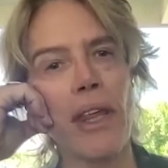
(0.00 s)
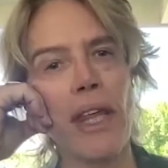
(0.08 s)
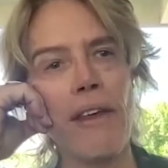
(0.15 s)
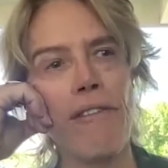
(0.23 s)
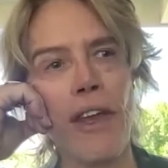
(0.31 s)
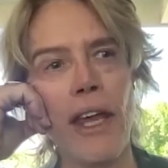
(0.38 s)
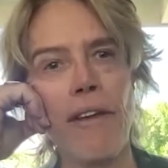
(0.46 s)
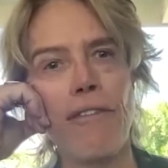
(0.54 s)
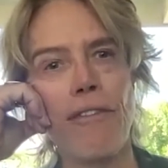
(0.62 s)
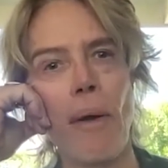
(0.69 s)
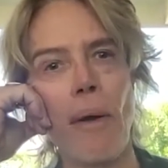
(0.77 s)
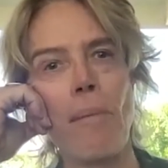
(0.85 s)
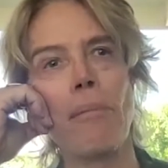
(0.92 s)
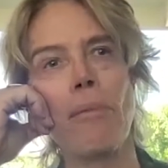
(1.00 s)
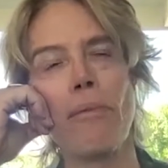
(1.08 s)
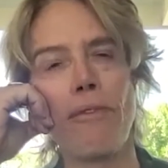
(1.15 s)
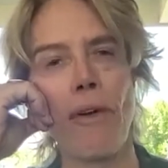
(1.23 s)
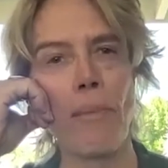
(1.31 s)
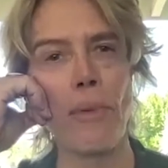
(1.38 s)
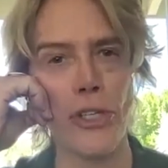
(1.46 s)
EV from
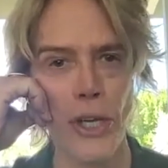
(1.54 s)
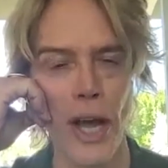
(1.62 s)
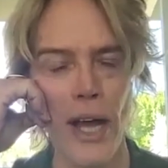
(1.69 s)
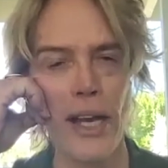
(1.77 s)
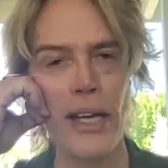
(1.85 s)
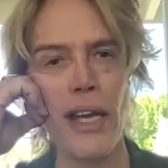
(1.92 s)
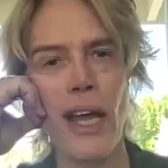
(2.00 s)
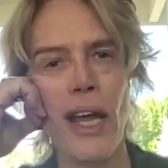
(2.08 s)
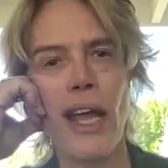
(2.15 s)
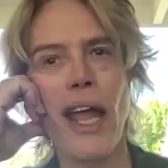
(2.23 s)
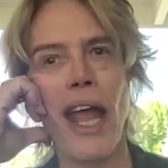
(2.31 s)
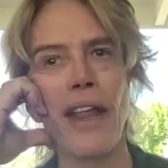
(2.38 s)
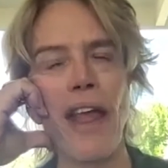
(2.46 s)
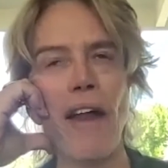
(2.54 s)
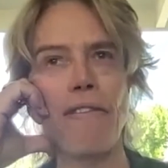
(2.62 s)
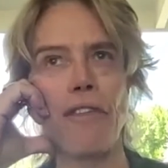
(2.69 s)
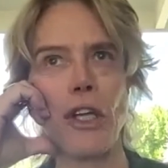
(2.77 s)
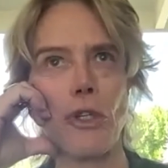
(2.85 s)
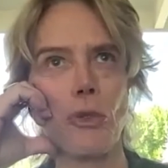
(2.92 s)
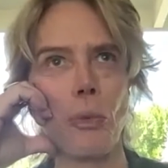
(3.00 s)
the sun, and that
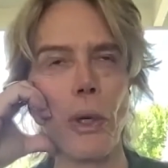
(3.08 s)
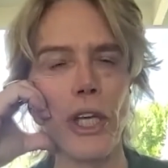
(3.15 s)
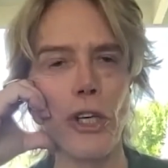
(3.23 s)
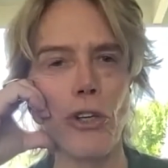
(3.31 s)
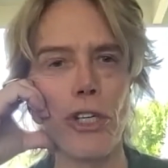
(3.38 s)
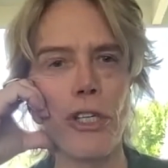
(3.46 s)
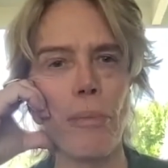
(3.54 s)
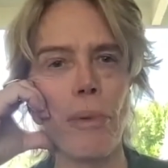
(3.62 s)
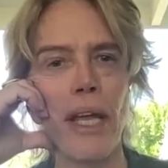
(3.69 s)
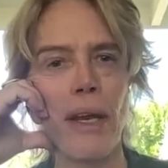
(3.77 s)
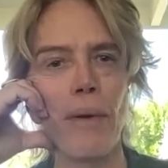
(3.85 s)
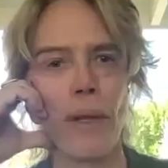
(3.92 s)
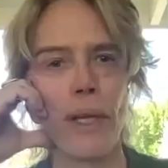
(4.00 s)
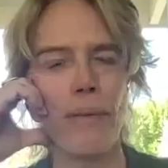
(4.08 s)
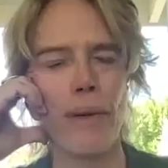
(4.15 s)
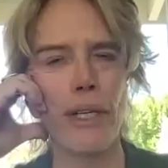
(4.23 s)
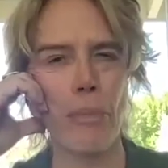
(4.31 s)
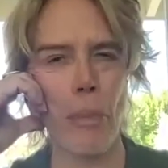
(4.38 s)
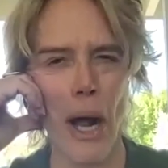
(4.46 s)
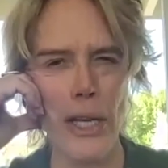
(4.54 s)
feels really good to me and really
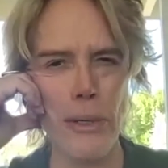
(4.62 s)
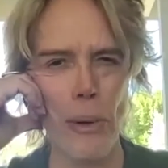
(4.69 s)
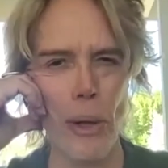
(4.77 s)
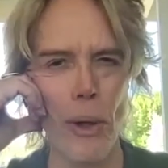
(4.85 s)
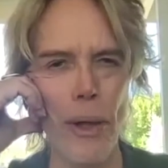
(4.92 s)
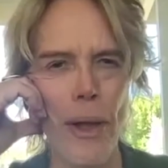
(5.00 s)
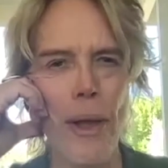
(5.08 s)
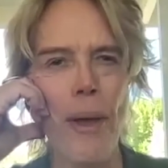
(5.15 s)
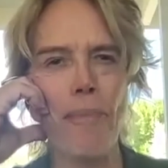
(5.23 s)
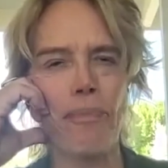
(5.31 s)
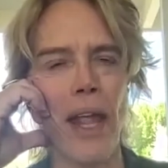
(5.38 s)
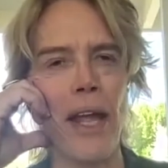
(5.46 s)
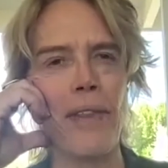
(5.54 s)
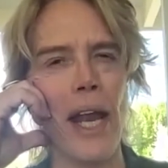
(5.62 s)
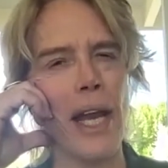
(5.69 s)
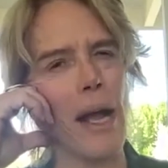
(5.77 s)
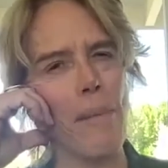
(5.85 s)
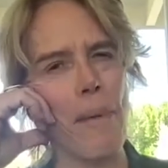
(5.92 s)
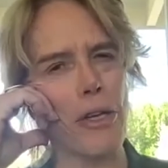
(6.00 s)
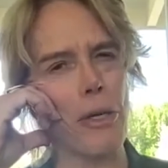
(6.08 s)
responsible. And then I
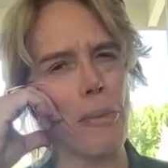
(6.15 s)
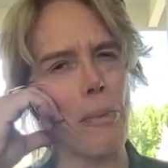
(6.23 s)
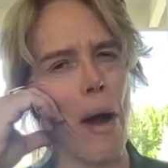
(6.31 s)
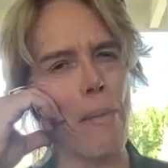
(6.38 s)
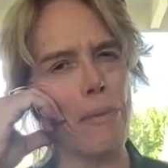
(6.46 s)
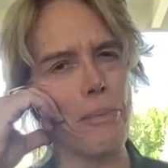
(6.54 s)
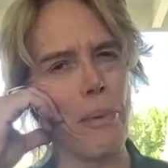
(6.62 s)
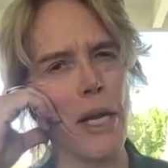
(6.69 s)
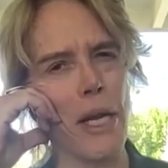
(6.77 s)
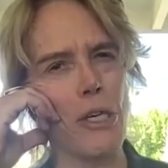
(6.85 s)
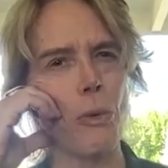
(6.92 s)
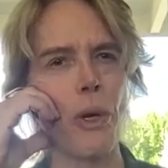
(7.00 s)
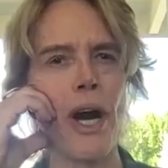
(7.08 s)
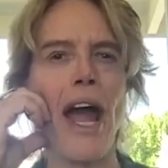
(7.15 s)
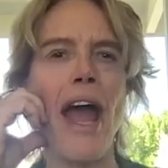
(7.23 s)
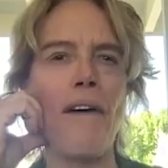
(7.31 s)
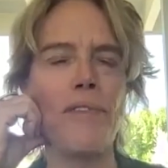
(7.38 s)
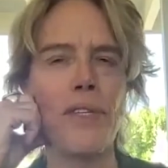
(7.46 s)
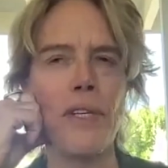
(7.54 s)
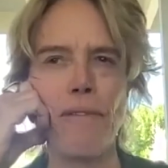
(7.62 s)
come out to Palm Springs, where I
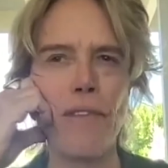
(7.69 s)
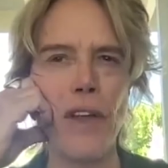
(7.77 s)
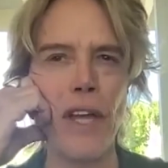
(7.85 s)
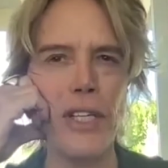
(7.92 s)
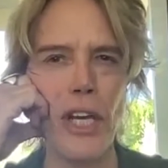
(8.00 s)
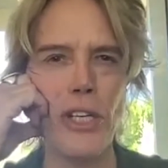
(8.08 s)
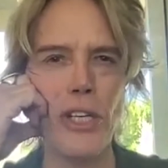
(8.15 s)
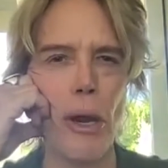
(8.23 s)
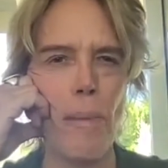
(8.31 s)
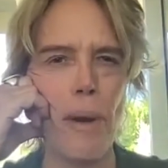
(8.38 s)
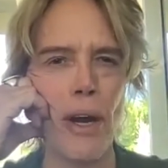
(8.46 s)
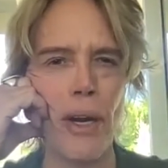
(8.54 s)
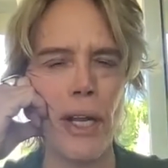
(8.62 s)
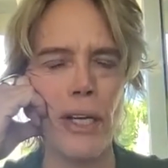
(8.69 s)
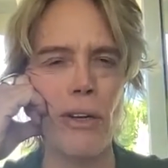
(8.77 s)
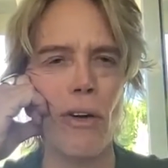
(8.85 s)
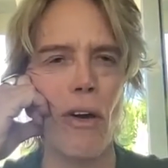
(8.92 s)
have some vintage American